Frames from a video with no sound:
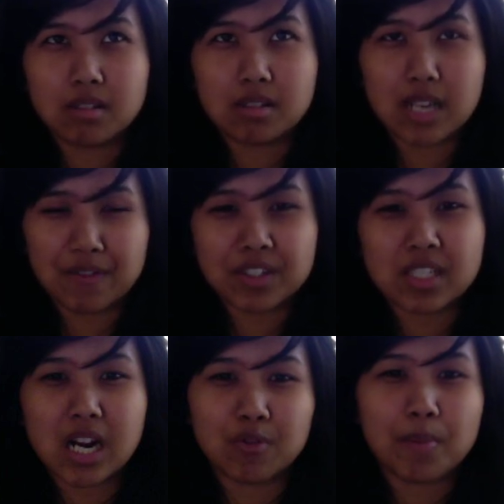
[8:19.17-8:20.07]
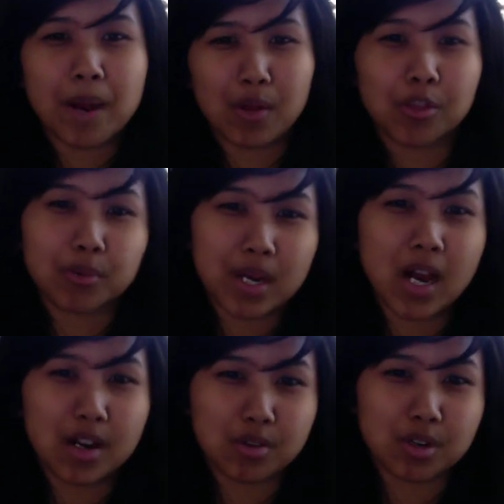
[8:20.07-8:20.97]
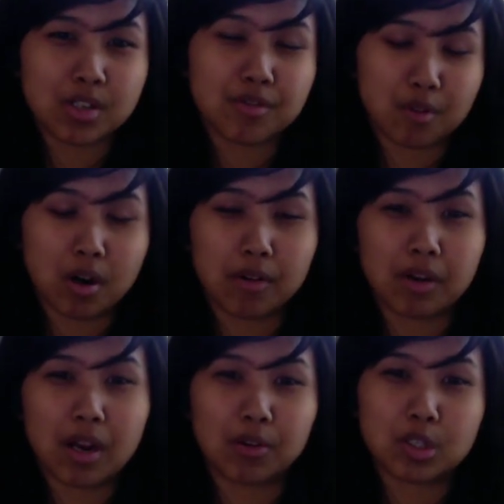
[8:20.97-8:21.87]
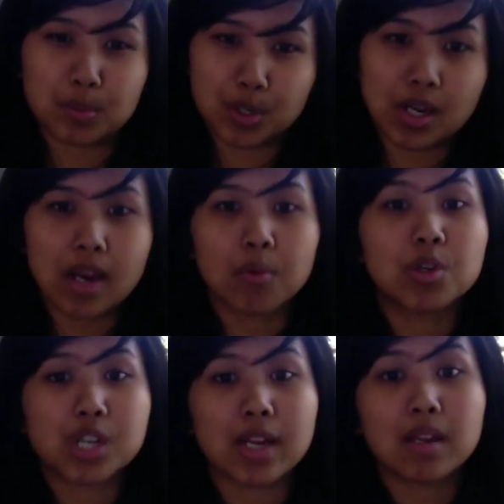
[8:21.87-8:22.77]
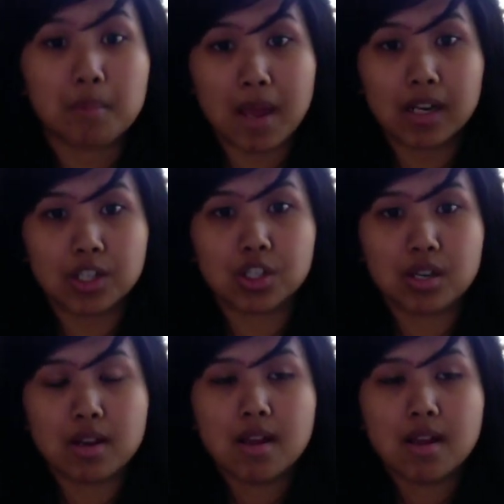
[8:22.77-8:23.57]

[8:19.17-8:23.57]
deficit of about 300 to 400 calories per day, which I can manage.